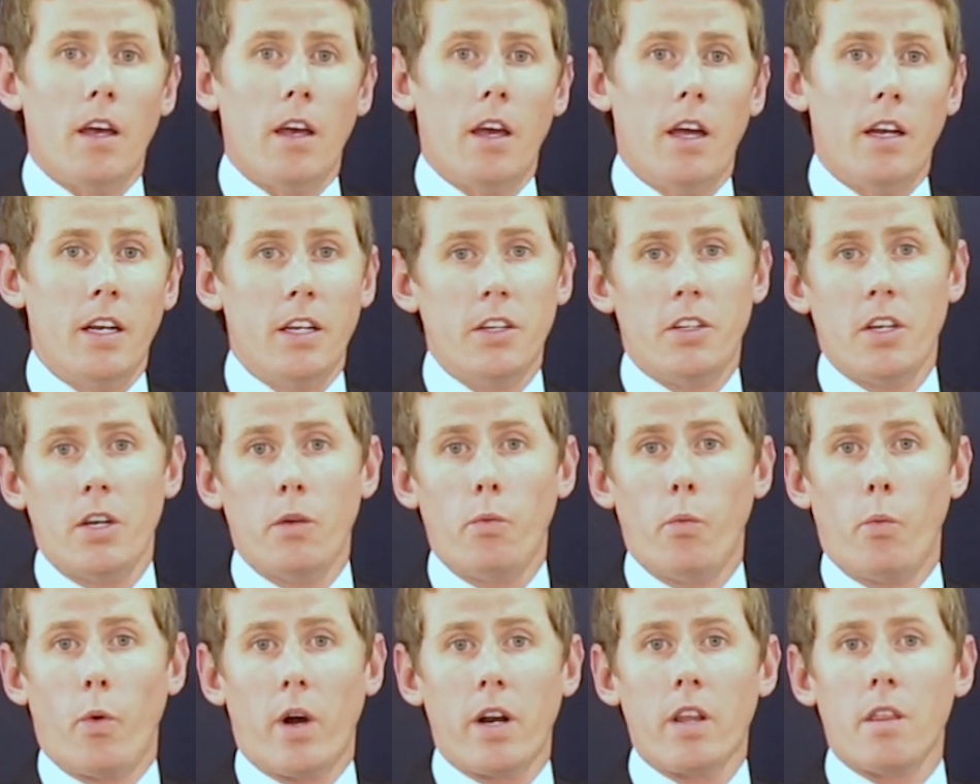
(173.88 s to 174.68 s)
And
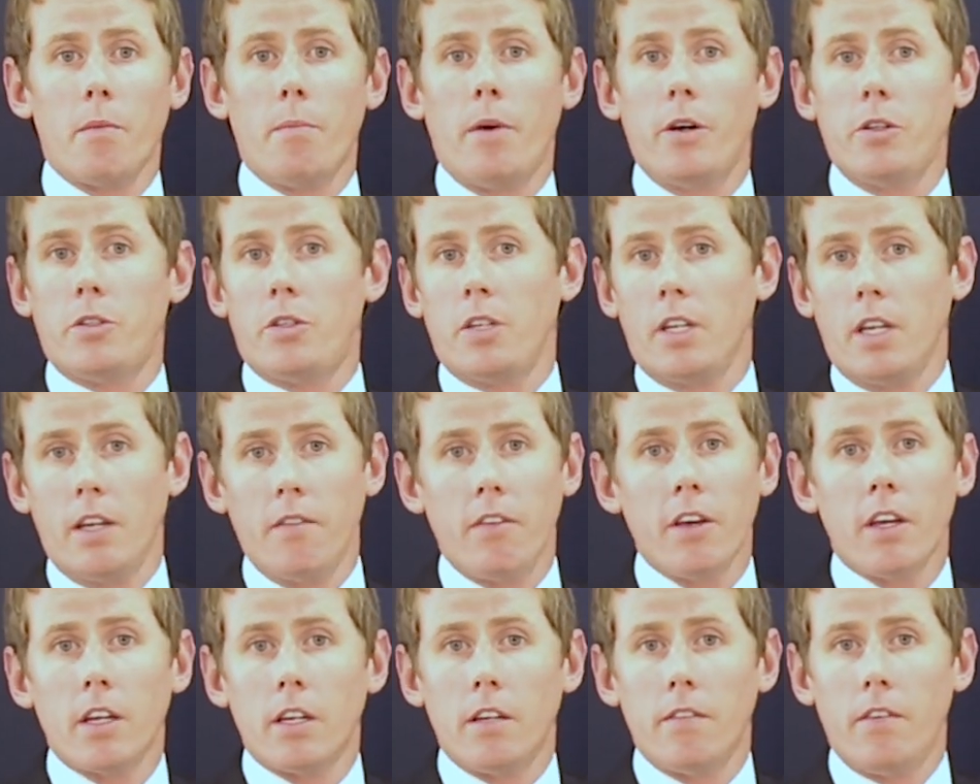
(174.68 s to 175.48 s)
indeed, one of the most
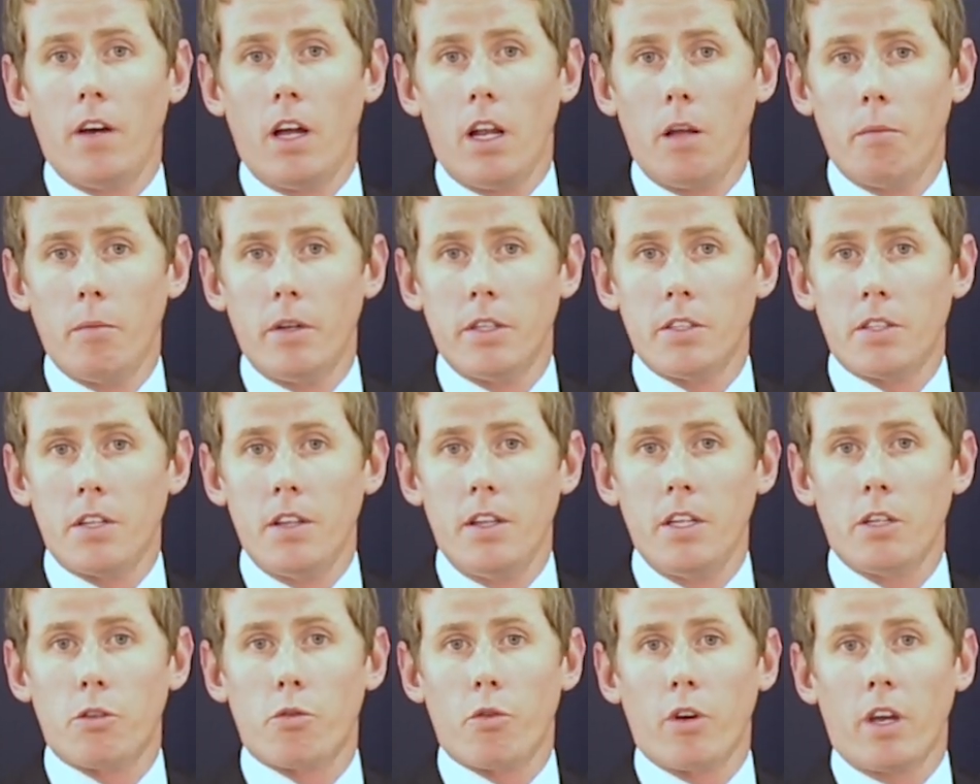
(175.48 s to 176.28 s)
significant developments in
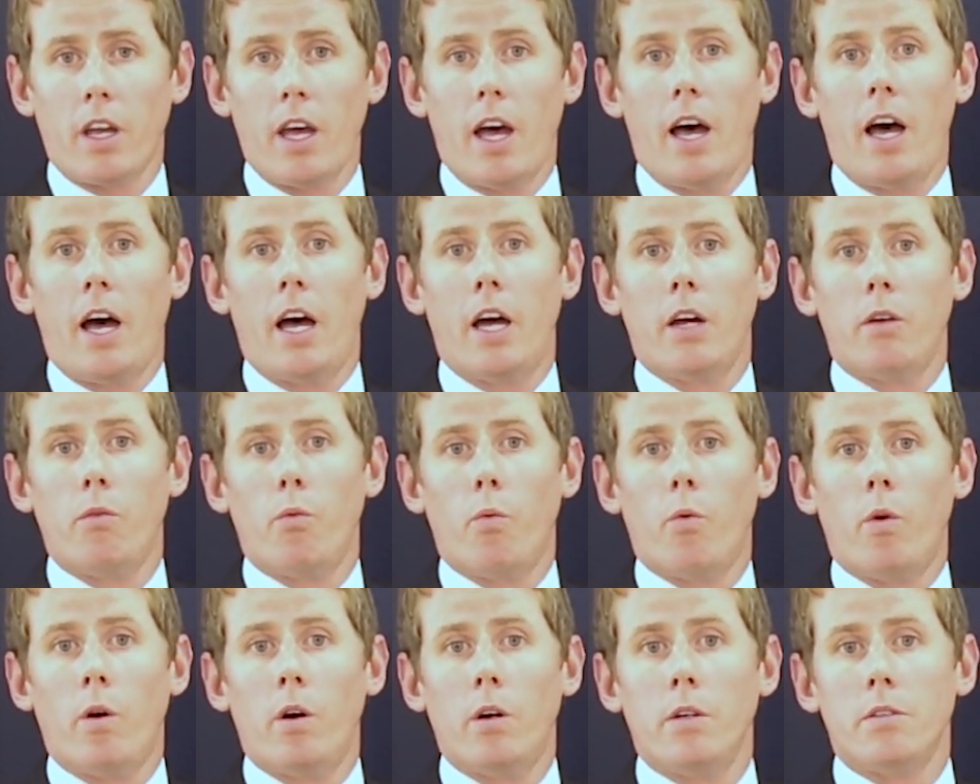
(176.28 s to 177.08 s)
this regard
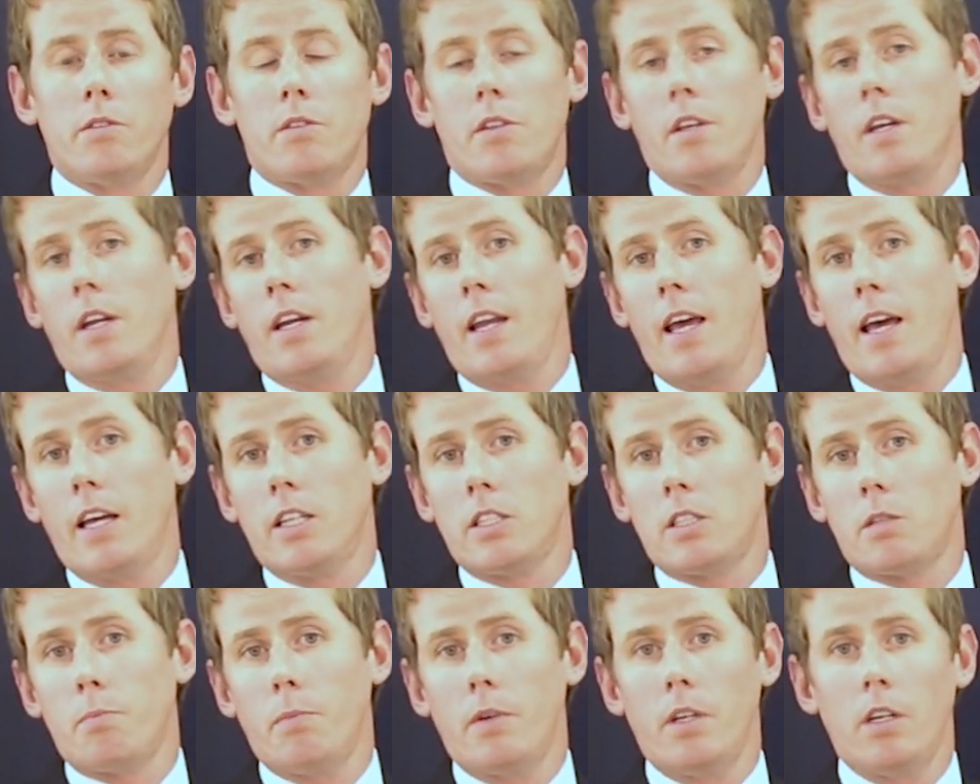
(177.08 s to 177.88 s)
was the
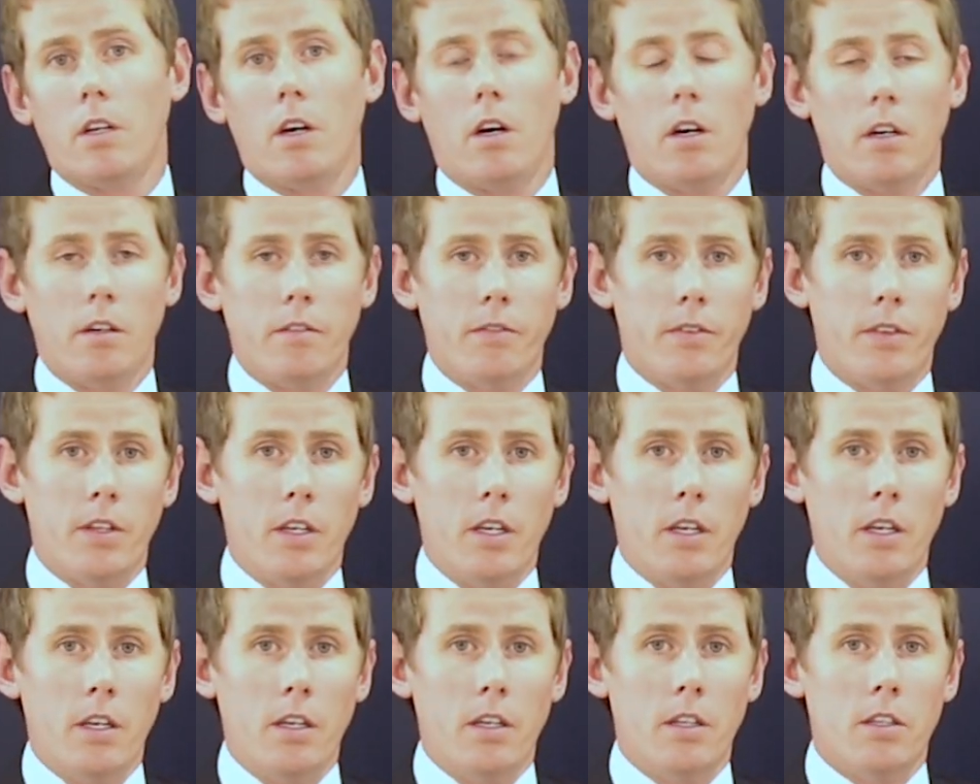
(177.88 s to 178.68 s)
announcement of
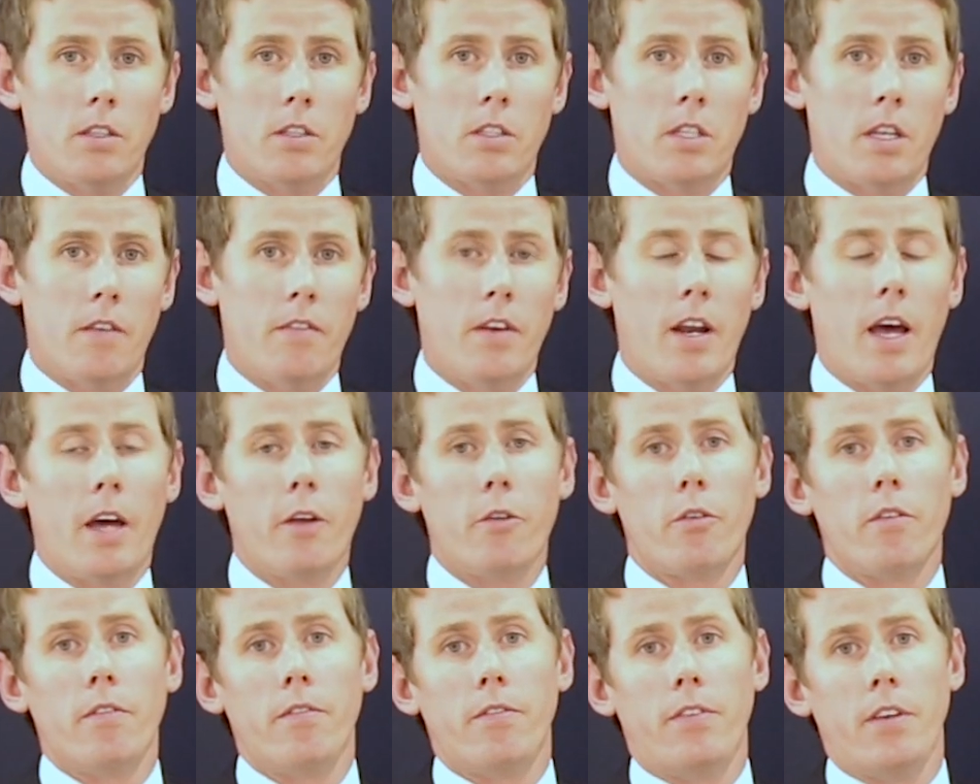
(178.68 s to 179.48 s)
the
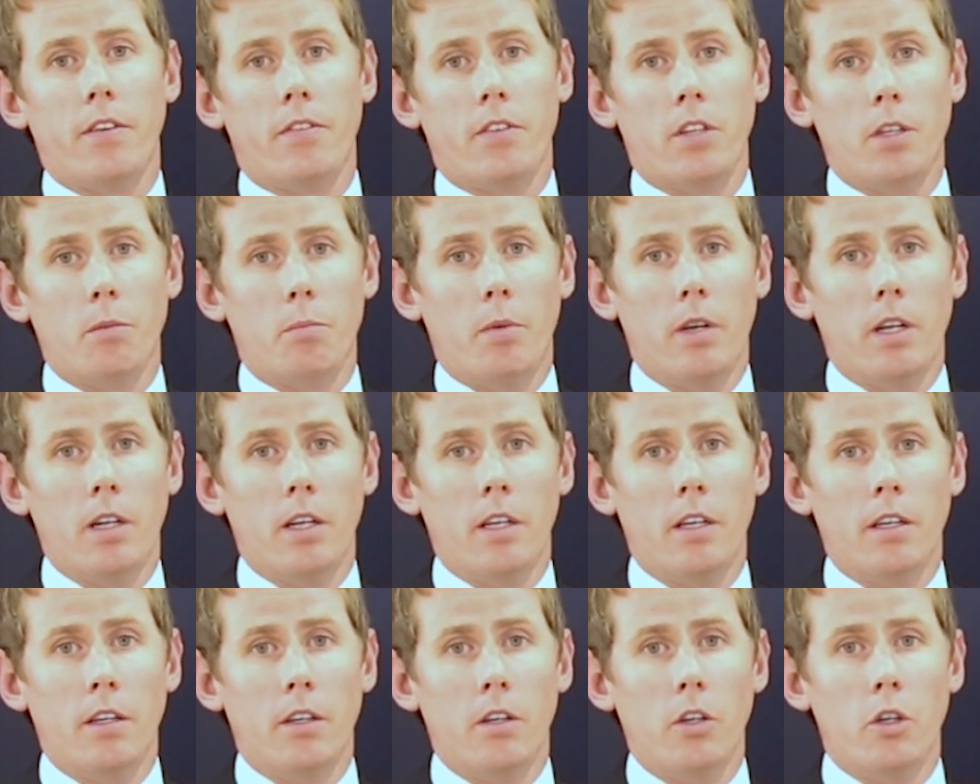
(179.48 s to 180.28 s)
€750
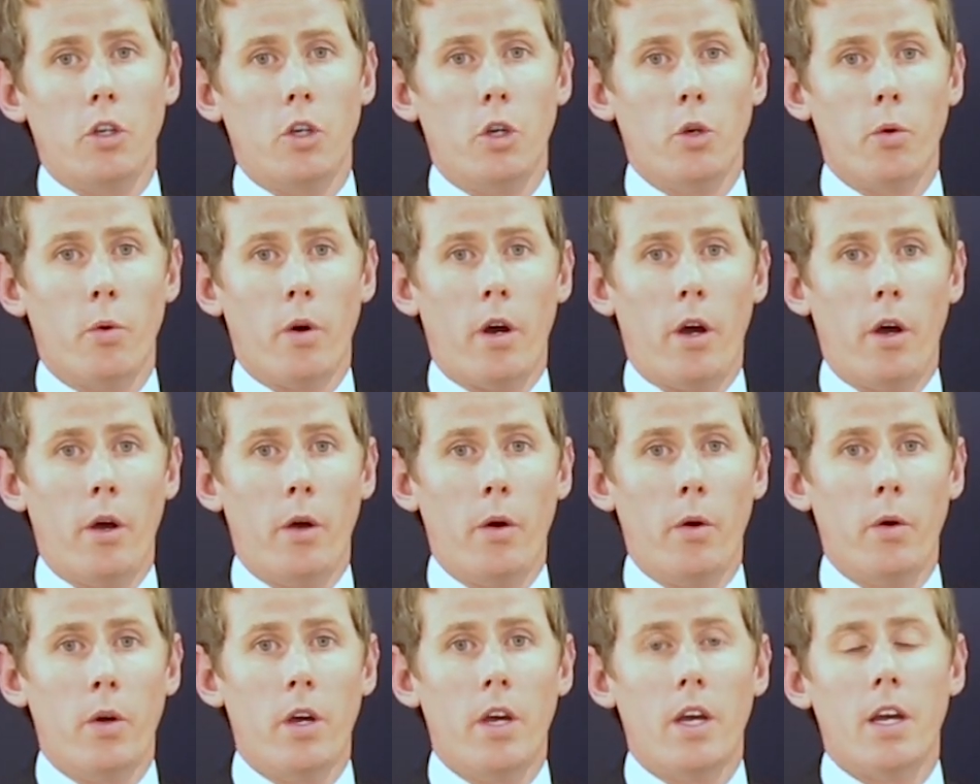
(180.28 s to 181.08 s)

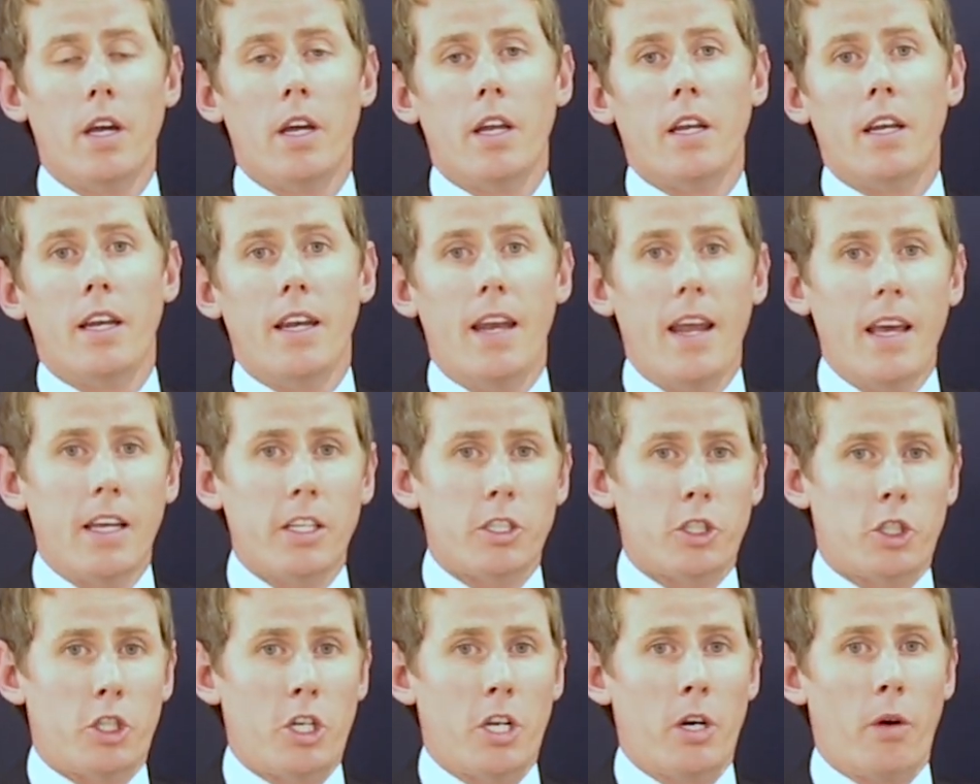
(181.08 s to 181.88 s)
billion
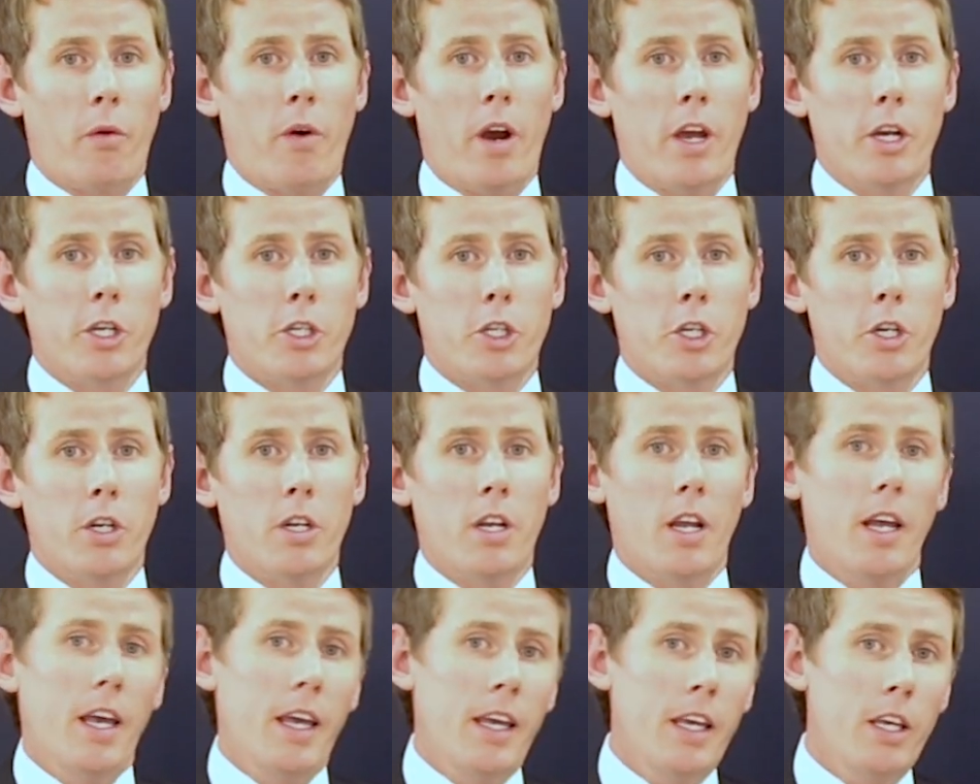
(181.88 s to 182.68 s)
next
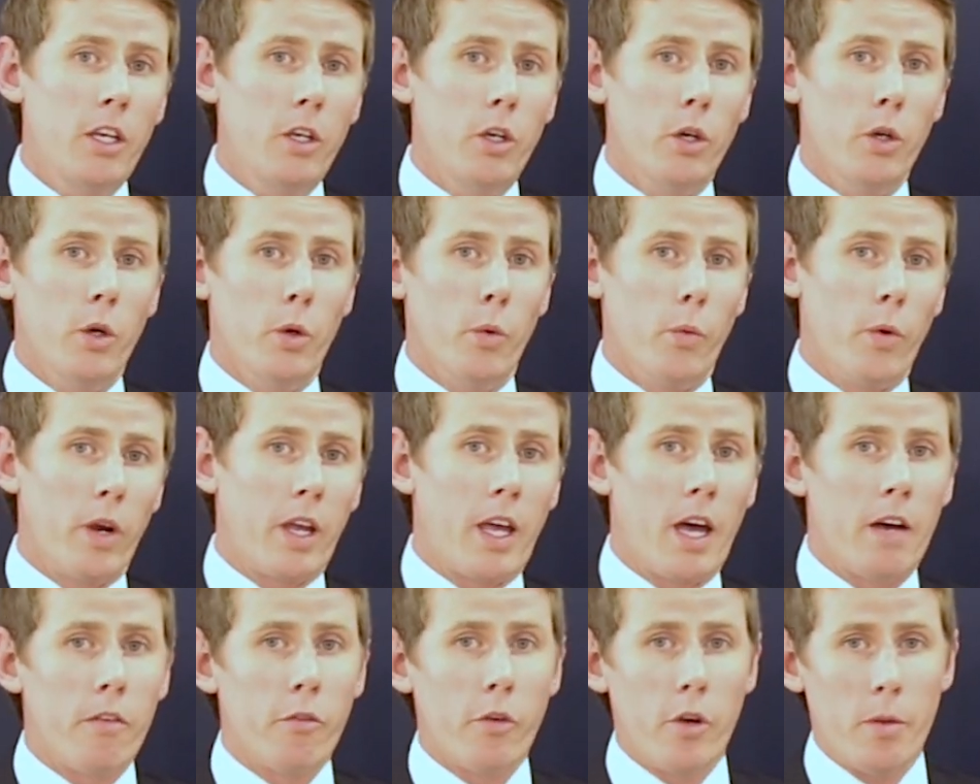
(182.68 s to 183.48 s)
generation EU
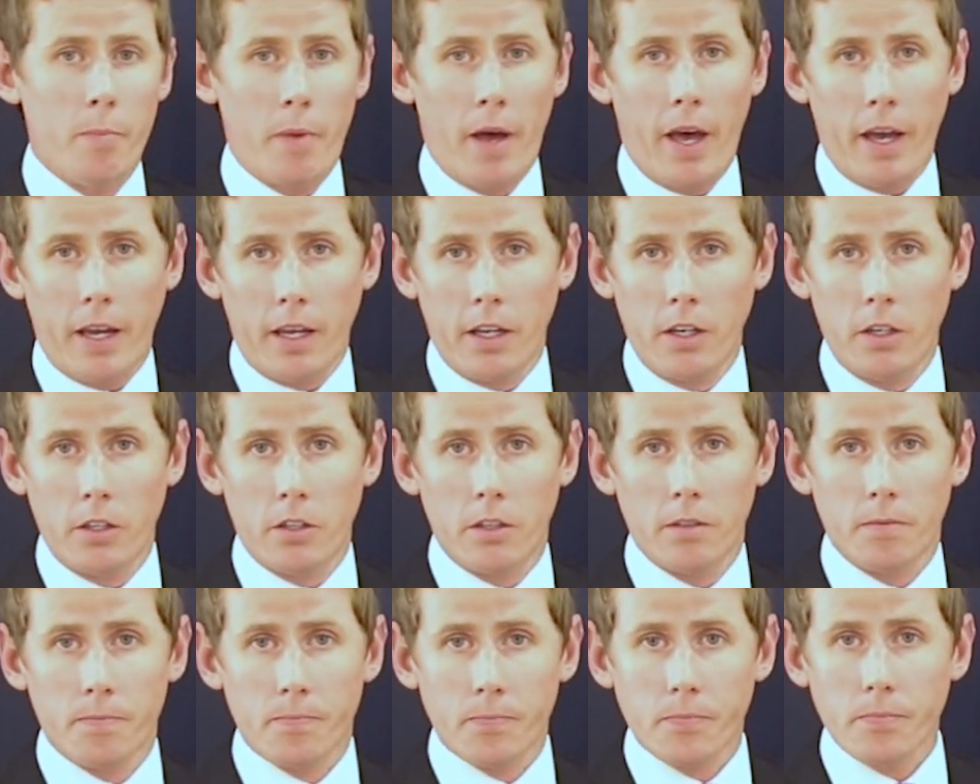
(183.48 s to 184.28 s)
recovery package.